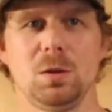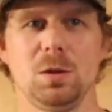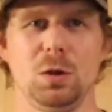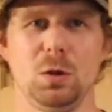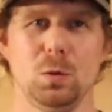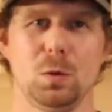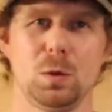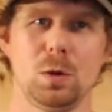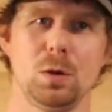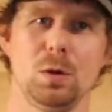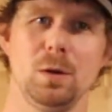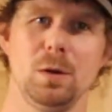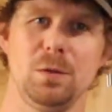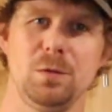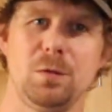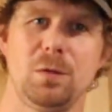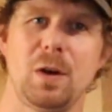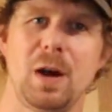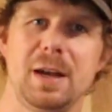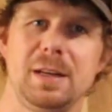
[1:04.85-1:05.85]
You
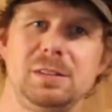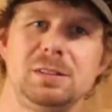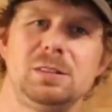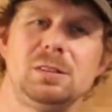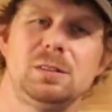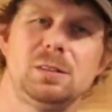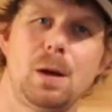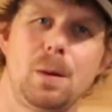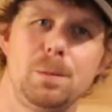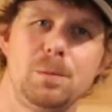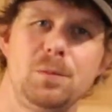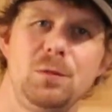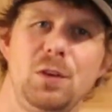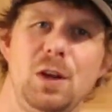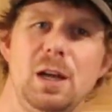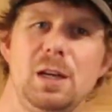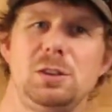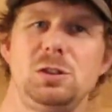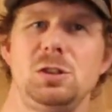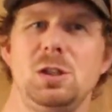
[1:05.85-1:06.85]
could find some
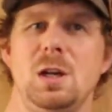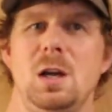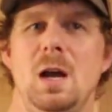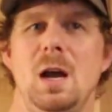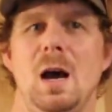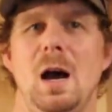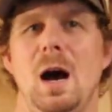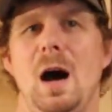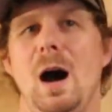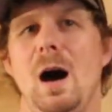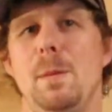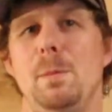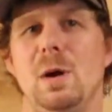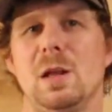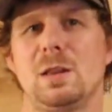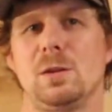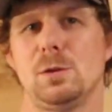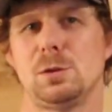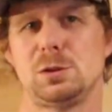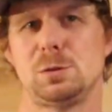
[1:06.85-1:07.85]
fish,
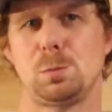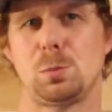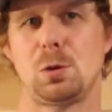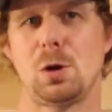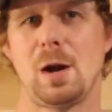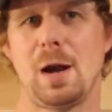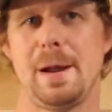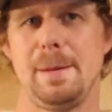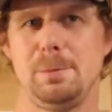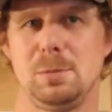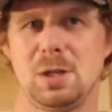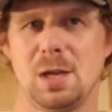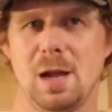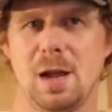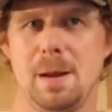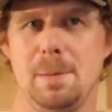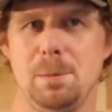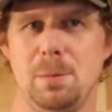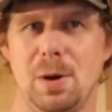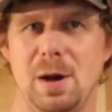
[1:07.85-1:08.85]
but those prime
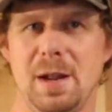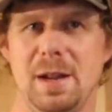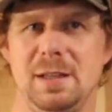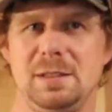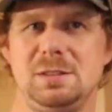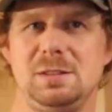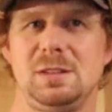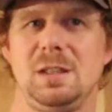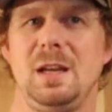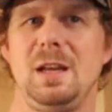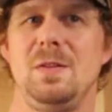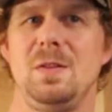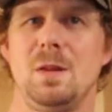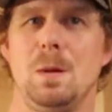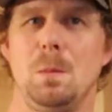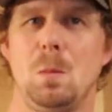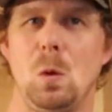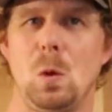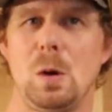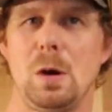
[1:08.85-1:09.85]
time bites in
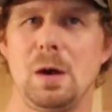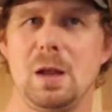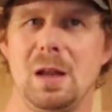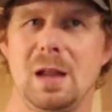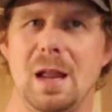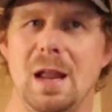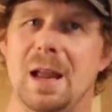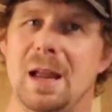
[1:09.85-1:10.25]
the morning